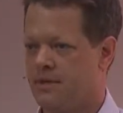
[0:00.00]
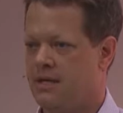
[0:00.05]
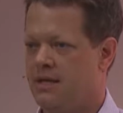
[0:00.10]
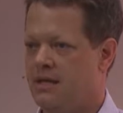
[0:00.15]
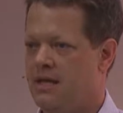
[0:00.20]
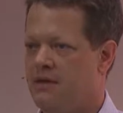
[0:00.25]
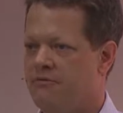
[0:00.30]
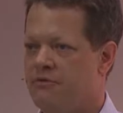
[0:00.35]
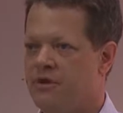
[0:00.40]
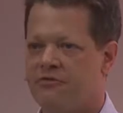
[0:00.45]

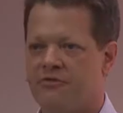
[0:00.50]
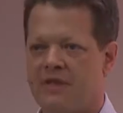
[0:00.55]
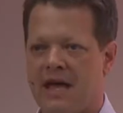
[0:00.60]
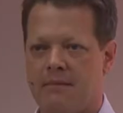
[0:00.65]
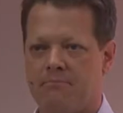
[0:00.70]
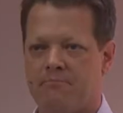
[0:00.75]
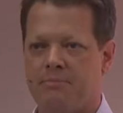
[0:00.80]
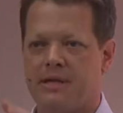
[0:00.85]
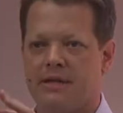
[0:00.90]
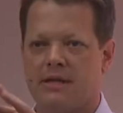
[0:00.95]
even if
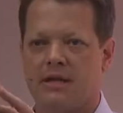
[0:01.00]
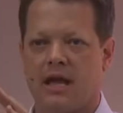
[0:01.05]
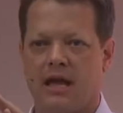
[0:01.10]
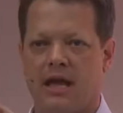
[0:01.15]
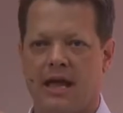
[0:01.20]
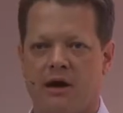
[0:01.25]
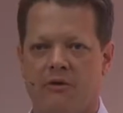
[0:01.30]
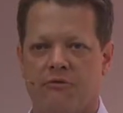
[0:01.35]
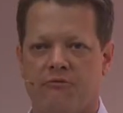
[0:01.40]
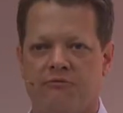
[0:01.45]
that billing
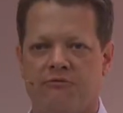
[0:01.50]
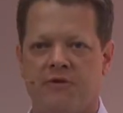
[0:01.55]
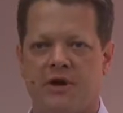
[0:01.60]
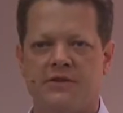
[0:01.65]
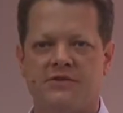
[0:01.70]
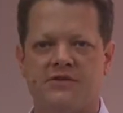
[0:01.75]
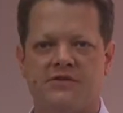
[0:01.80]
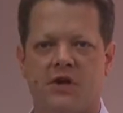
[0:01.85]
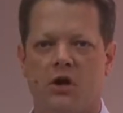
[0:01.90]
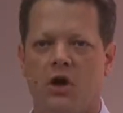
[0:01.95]
account
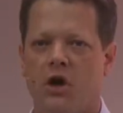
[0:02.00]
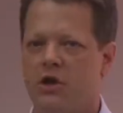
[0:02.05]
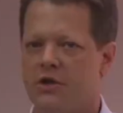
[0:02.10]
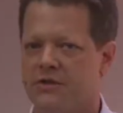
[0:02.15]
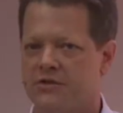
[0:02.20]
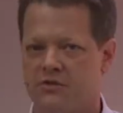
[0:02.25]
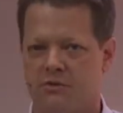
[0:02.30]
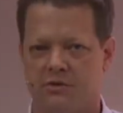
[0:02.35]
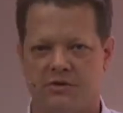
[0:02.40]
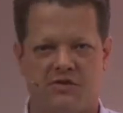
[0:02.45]
funds all
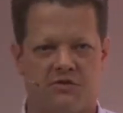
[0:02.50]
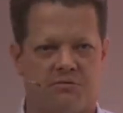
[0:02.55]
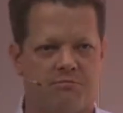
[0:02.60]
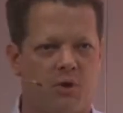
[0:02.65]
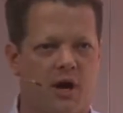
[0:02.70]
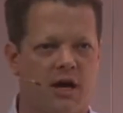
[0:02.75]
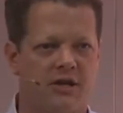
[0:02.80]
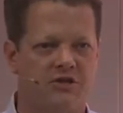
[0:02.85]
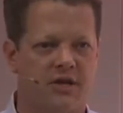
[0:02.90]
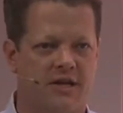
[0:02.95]
sorts of
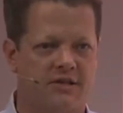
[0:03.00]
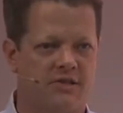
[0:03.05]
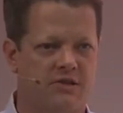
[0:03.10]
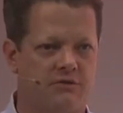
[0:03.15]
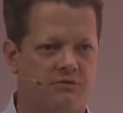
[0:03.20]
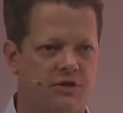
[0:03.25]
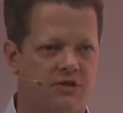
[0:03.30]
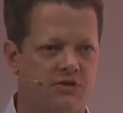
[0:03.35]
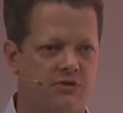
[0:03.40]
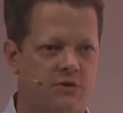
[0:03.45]
projects and
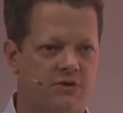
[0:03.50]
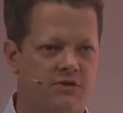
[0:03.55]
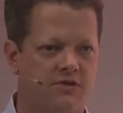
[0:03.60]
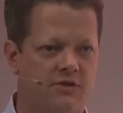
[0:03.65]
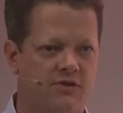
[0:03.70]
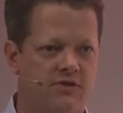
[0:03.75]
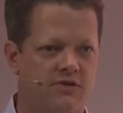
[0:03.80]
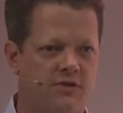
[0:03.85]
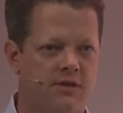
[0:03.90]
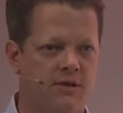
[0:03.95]

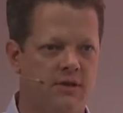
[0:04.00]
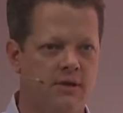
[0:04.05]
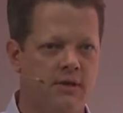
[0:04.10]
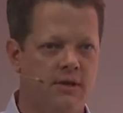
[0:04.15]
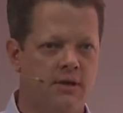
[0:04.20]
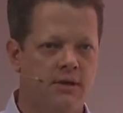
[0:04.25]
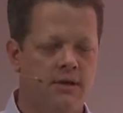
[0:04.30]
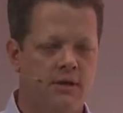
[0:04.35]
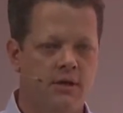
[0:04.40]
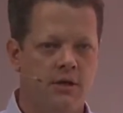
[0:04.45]
resources,
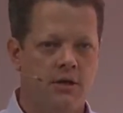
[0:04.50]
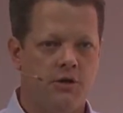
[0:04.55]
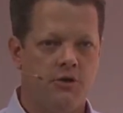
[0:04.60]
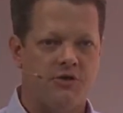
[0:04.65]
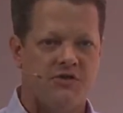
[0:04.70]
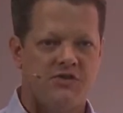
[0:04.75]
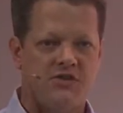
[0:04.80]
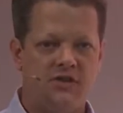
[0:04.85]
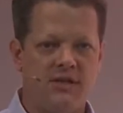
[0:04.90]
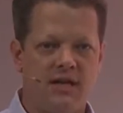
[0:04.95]

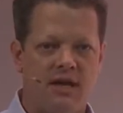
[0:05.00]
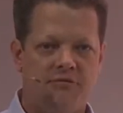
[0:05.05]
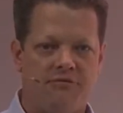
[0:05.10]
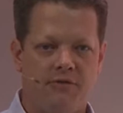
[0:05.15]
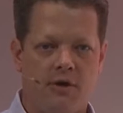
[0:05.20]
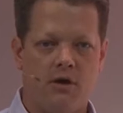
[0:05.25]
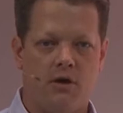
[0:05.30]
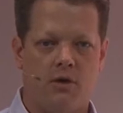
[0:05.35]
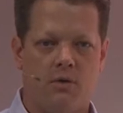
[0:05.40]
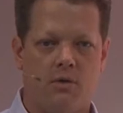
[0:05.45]
your
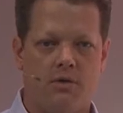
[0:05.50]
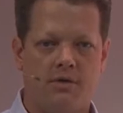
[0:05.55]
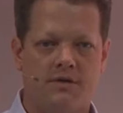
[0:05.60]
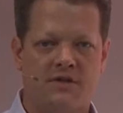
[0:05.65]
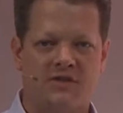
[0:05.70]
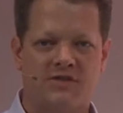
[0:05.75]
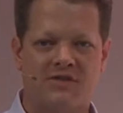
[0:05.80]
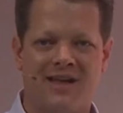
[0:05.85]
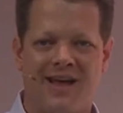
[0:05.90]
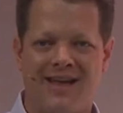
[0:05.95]
CFO
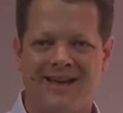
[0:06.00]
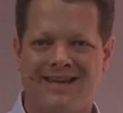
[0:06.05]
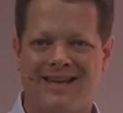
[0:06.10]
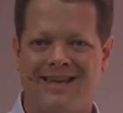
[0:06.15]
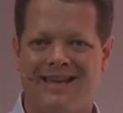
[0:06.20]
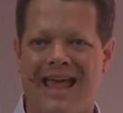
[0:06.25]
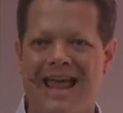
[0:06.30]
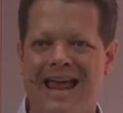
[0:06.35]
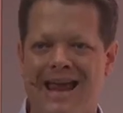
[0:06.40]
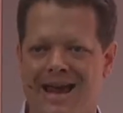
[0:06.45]
does
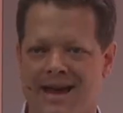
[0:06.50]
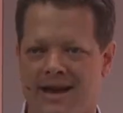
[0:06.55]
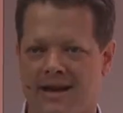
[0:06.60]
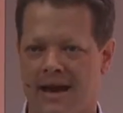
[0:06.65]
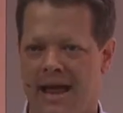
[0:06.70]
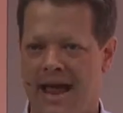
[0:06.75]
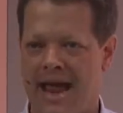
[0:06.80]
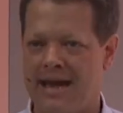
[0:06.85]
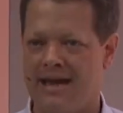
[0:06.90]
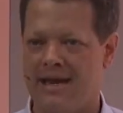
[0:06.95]
not
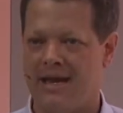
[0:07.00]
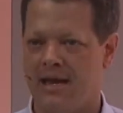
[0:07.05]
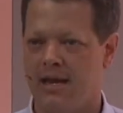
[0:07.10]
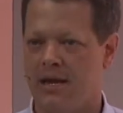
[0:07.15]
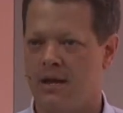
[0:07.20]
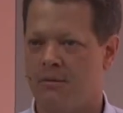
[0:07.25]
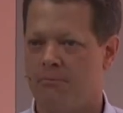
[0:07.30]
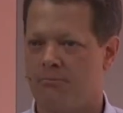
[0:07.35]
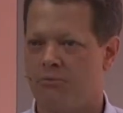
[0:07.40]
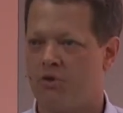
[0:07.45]
gain any
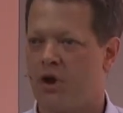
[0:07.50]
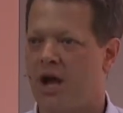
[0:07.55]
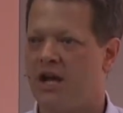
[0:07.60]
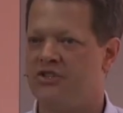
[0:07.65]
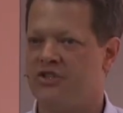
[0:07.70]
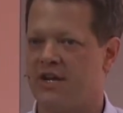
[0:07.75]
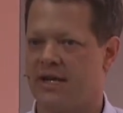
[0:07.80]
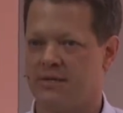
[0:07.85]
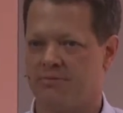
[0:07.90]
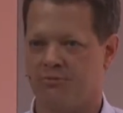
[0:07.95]

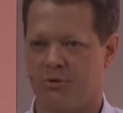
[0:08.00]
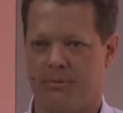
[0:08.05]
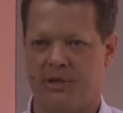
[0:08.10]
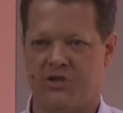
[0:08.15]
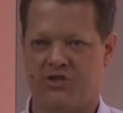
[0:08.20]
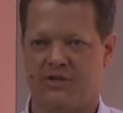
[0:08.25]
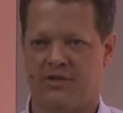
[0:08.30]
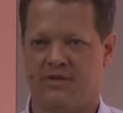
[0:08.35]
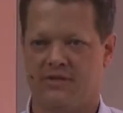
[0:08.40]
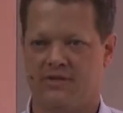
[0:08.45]
project
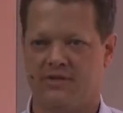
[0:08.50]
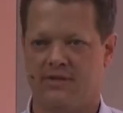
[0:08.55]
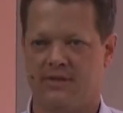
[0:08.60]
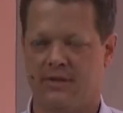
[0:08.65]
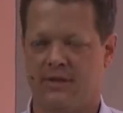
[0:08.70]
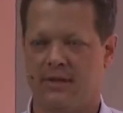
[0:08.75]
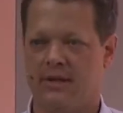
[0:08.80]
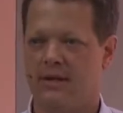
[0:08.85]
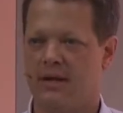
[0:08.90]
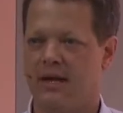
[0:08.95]
permissions
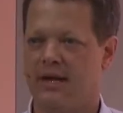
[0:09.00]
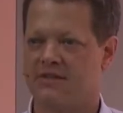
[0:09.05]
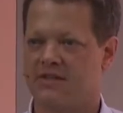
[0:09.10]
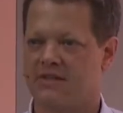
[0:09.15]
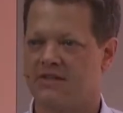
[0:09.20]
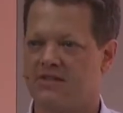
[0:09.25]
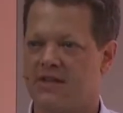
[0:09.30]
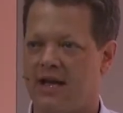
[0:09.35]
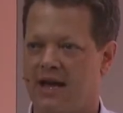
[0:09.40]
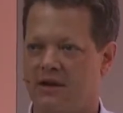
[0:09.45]
as a
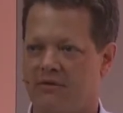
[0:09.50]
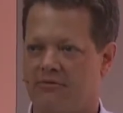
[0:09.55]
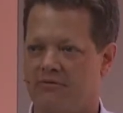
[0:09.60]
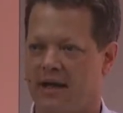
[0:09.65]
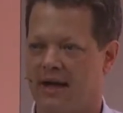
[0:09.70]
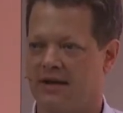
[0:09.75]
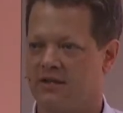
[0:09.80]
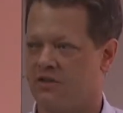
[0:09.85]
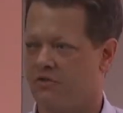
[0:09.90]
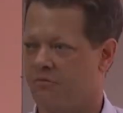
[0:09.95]
side
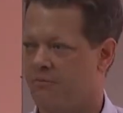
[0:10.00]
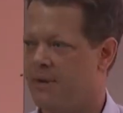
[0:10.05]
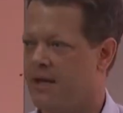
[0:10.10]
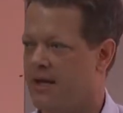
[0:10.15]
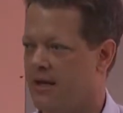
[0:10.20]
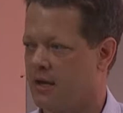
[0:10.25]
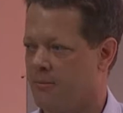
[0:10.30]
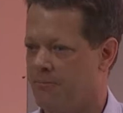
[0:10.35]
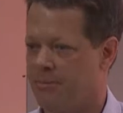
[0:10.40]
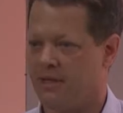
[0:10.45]
effect of
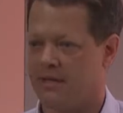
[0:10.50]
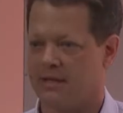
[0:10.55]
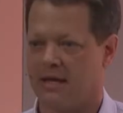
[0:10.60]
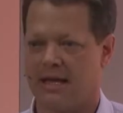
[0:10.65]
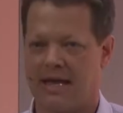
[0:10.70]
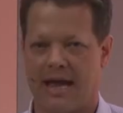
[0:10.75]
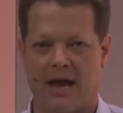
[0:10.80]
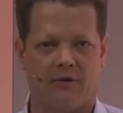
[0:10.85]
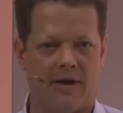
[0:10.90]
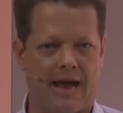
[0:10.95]
being a billing
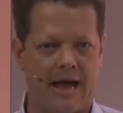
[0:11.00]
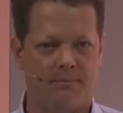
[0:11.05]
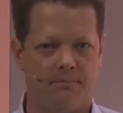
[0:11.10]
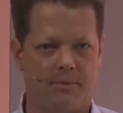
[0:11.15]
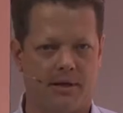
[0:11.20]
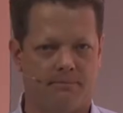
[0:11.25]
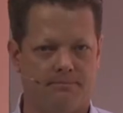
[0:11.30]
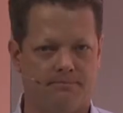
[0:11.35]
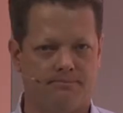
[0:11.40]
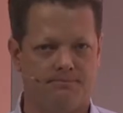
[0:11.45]
account admin.